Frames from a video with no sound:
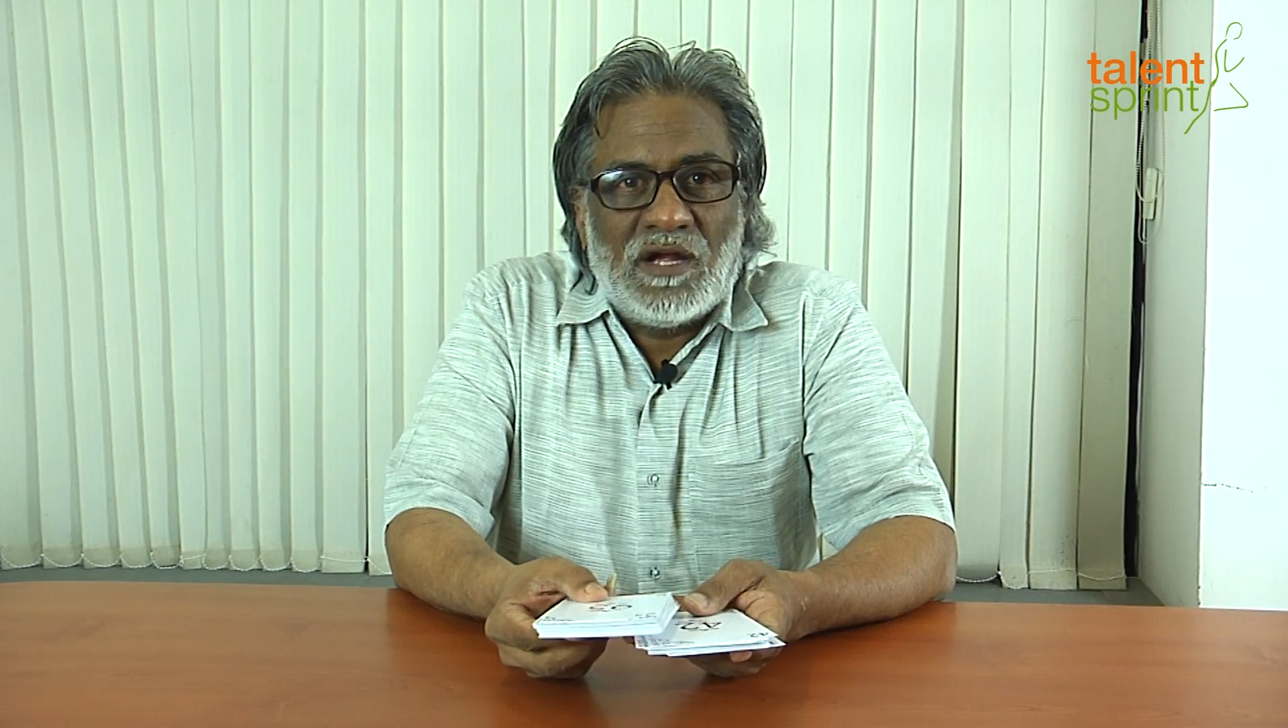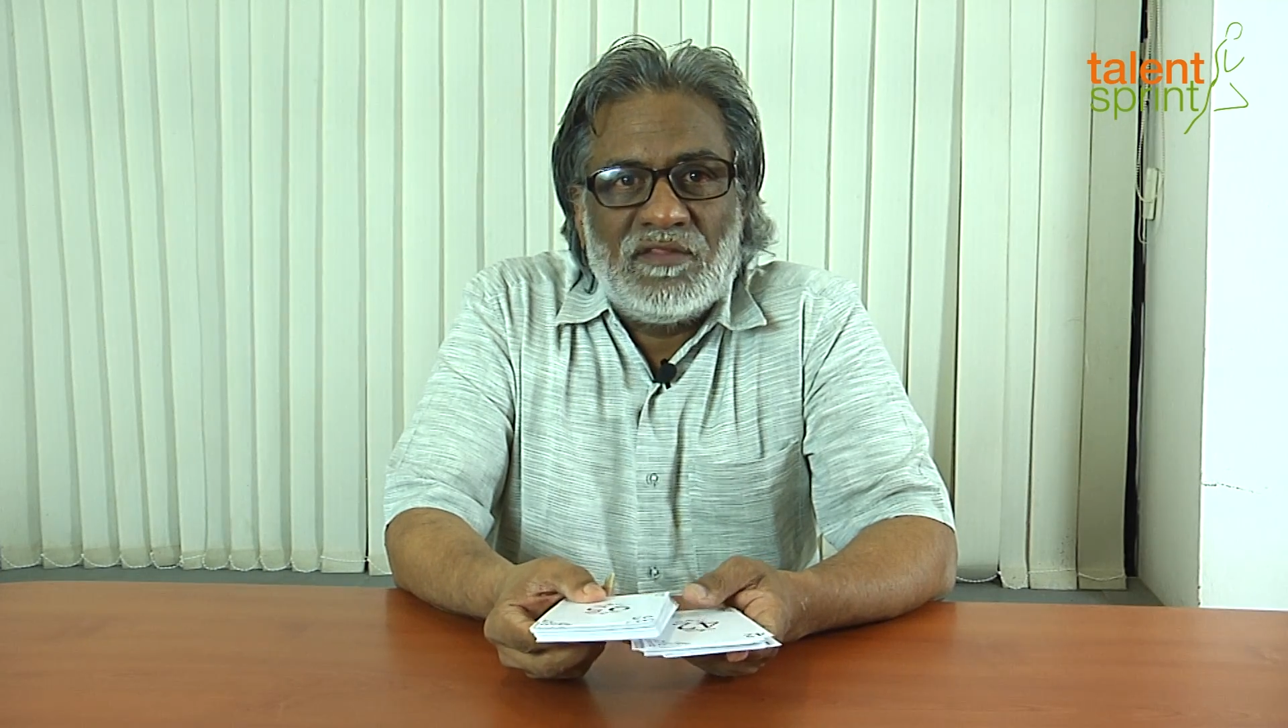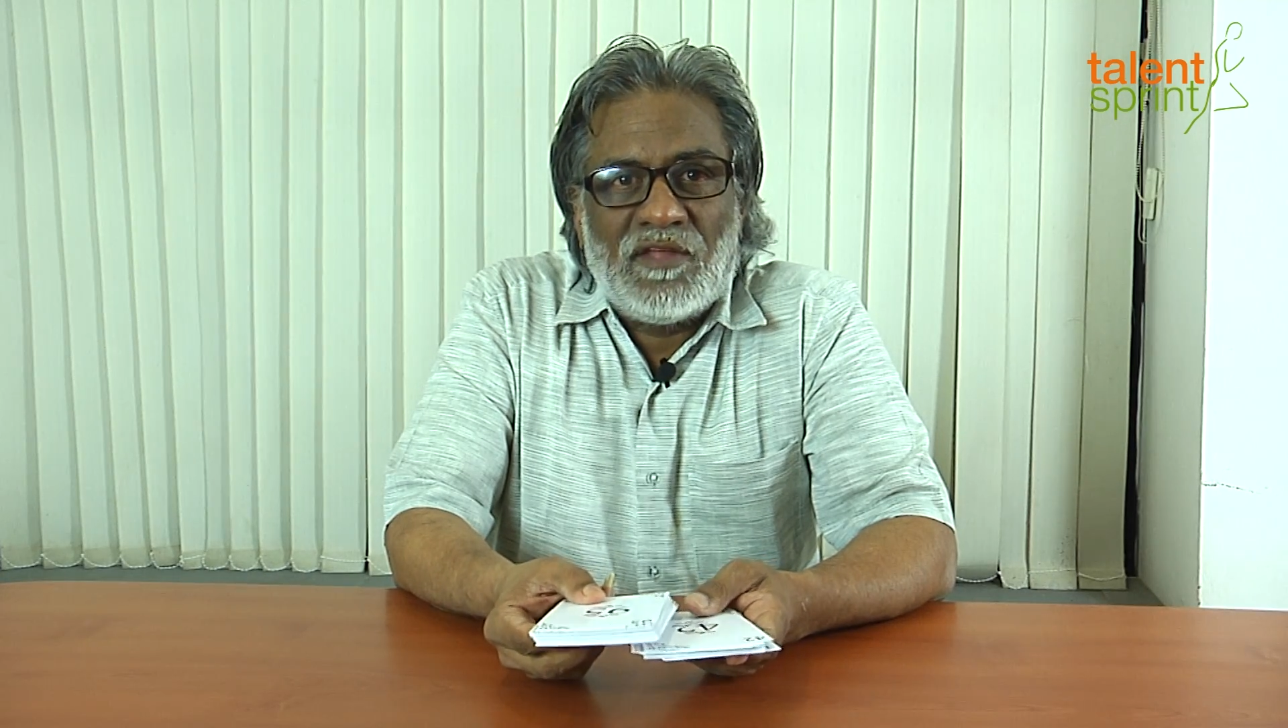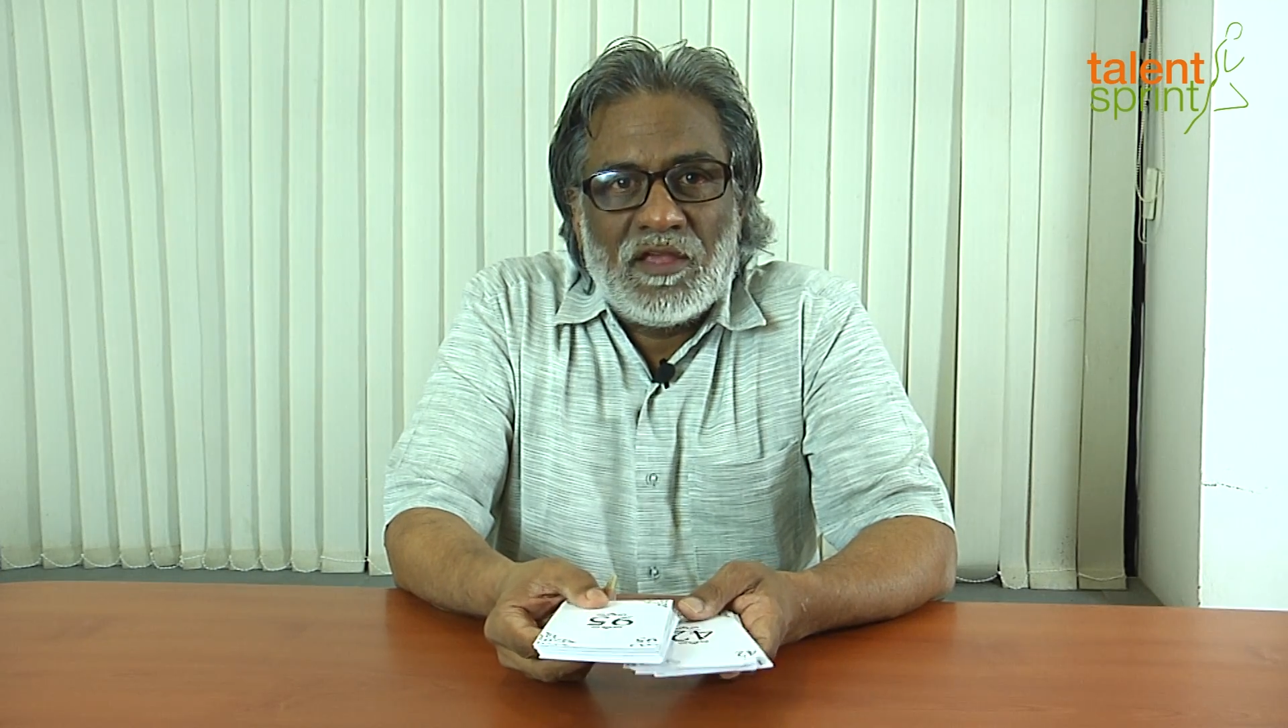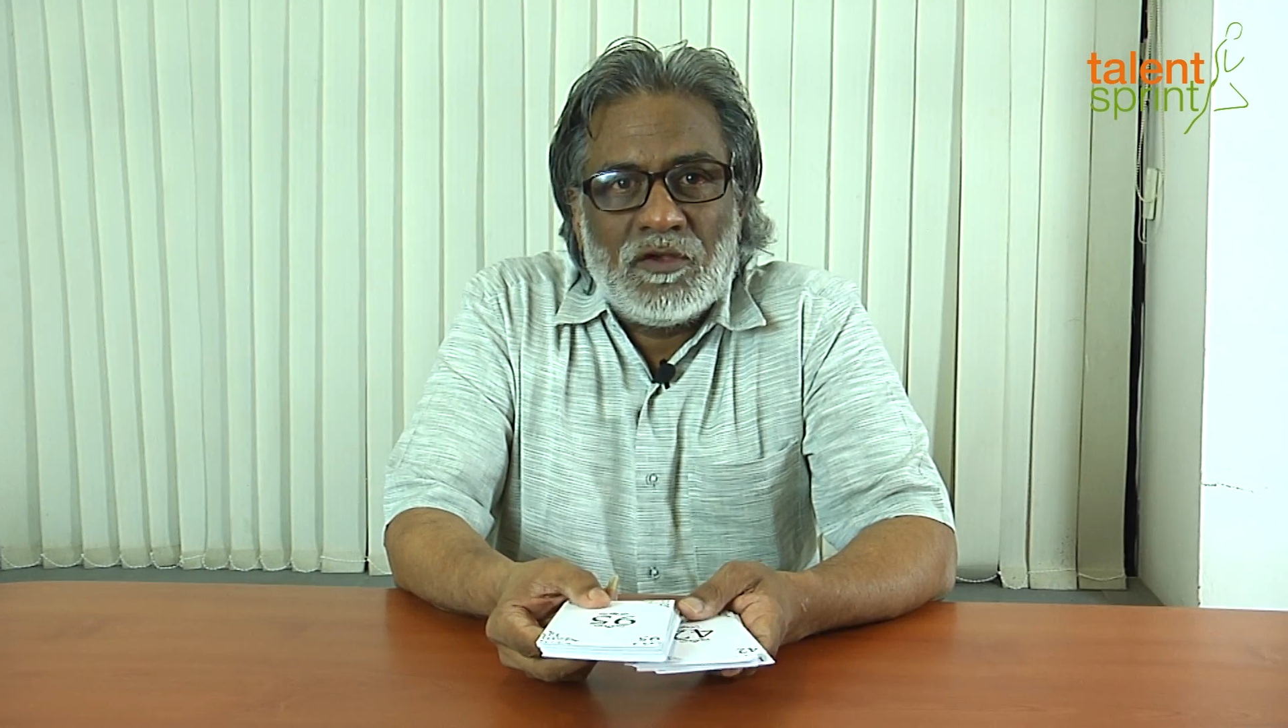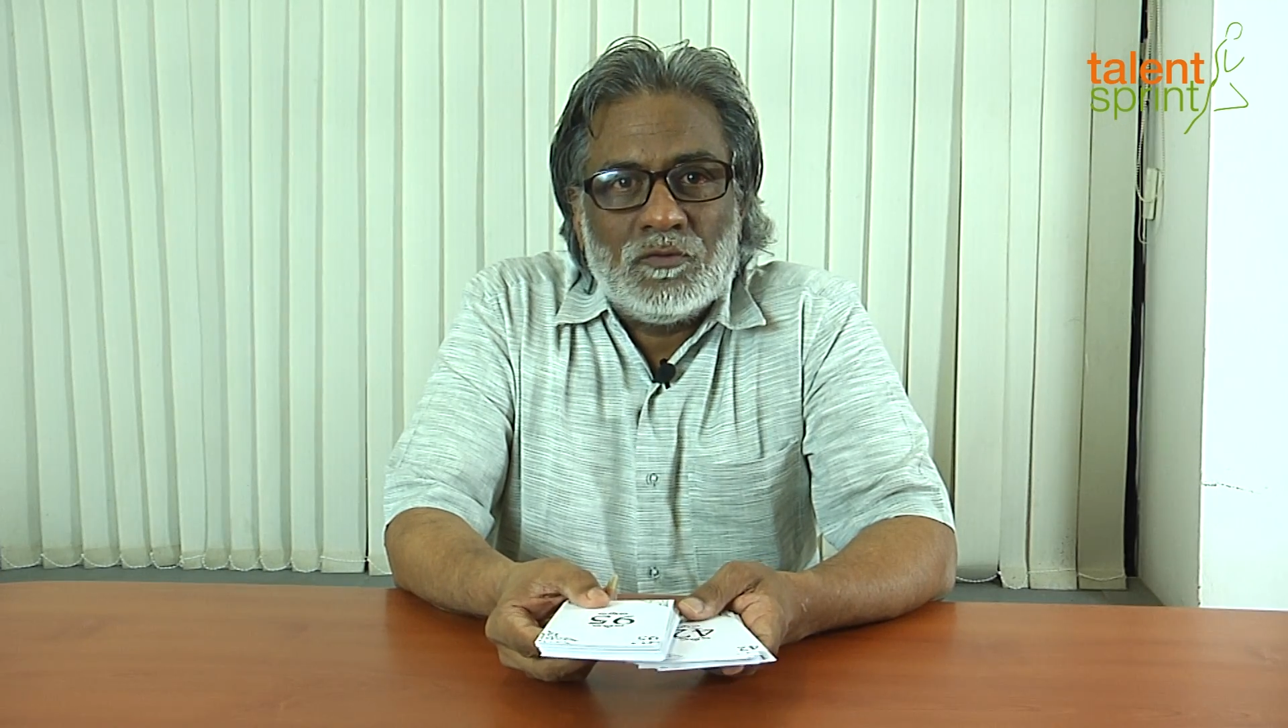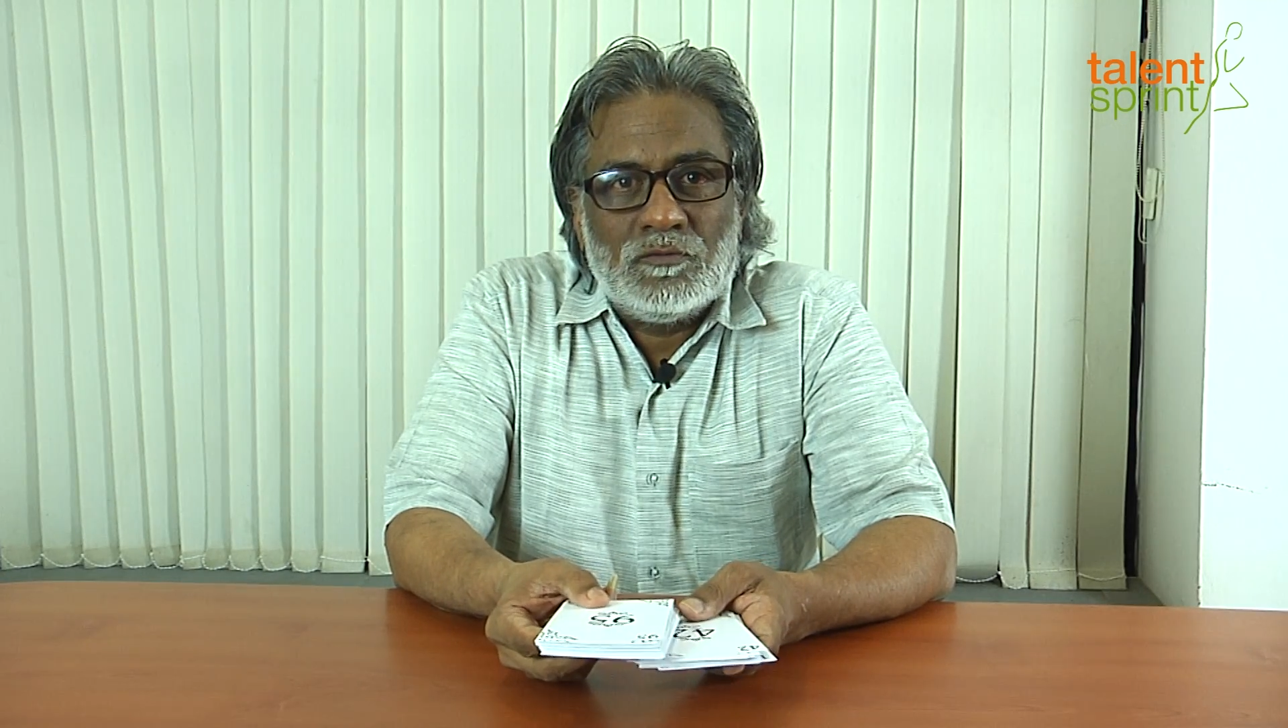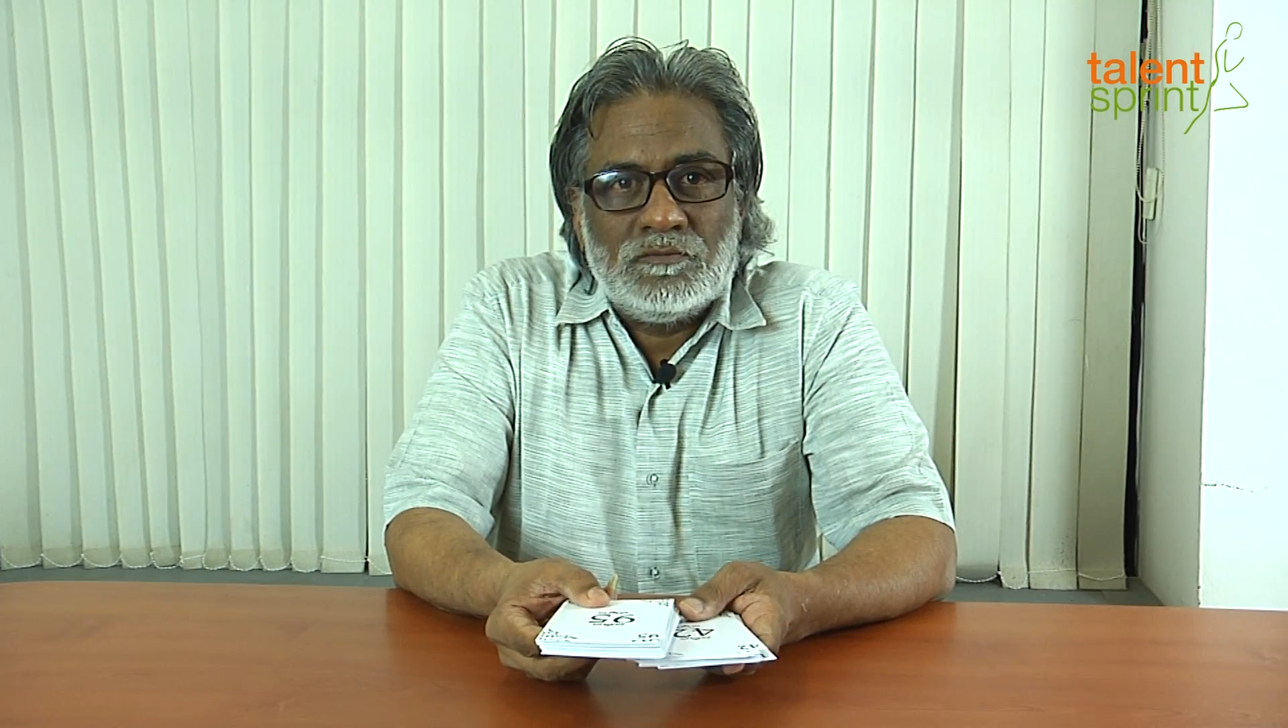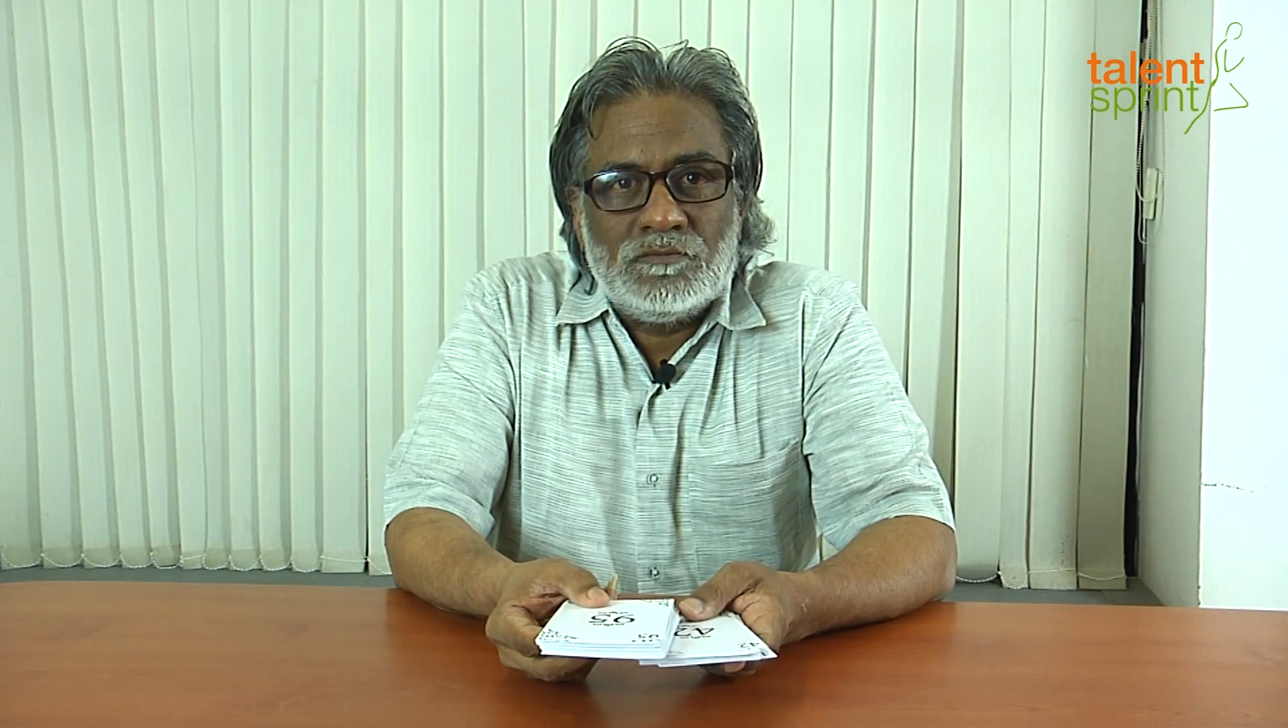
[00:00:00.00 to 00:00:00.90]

and thank you.